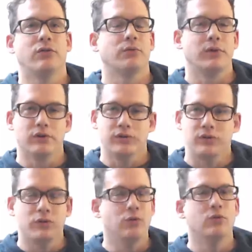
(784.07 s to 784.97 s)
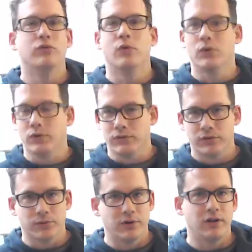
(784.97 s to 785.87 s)
so 3 over 2, 4
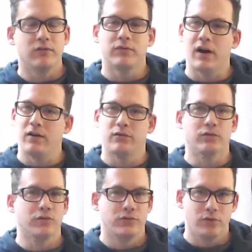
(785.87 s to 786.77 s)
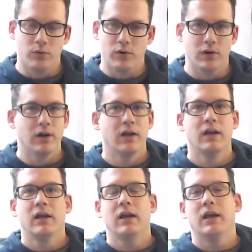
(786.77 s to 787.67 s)
over 3, 5 over 4.
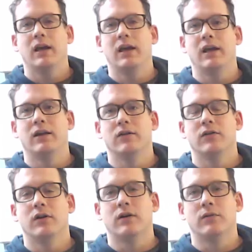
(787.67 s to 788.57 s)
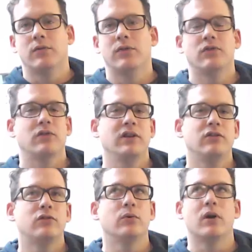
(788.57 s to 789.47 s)
And this
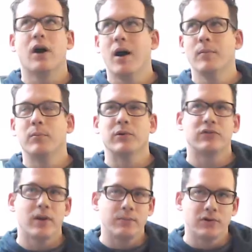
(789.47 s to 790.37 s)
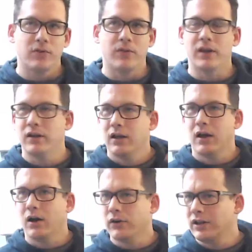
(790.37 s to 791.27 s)
leads to a common perception that
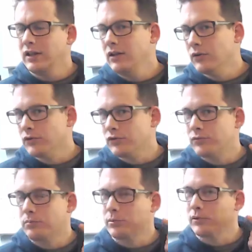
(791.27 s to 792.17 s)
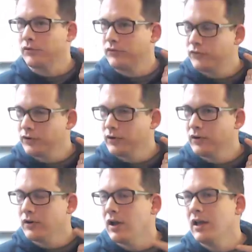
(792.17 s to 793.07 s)
our ears
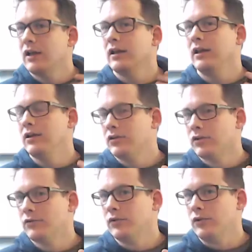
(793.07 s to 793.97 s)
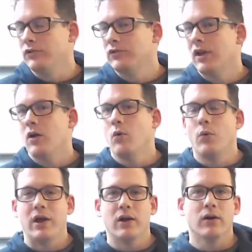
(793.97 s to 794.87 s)
prefer intervals
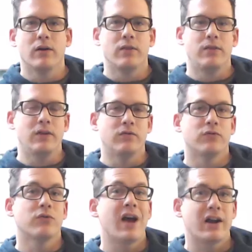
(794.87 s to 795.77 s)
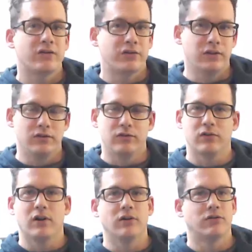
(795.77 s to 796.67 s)
where the
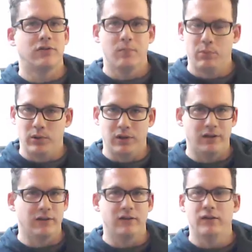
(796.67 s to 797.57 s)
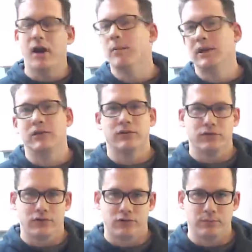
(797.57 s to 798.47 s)
fractions are simple and the
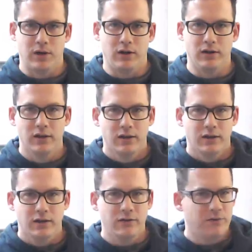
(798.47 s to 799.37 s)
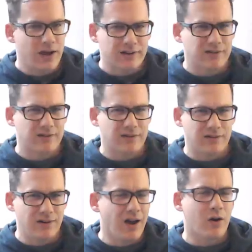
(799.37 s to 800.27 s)
denominators are small. In fact,
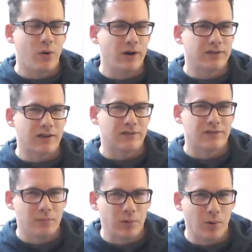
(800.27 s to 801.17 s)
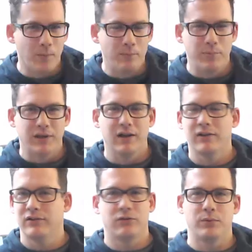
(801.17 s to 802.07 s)
it's not quite that simple
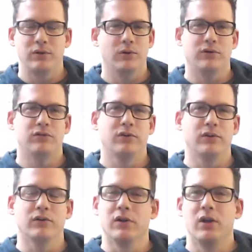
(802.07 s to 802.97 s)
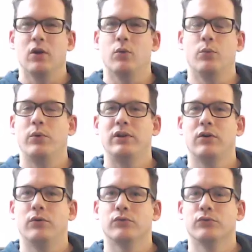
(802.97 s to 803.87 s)
because, as we noticed earlier,
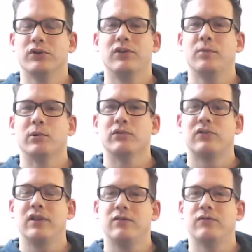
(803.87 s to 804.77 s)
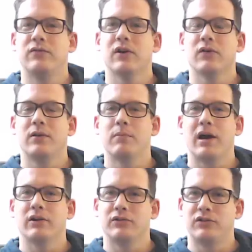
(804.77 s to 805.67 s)
we don't really perceive very
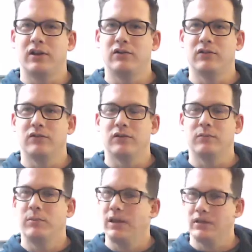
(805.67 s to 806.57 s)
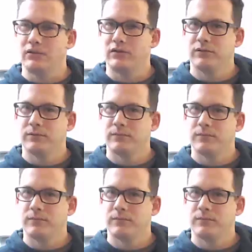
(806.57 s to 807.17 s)
minor changes in pitch.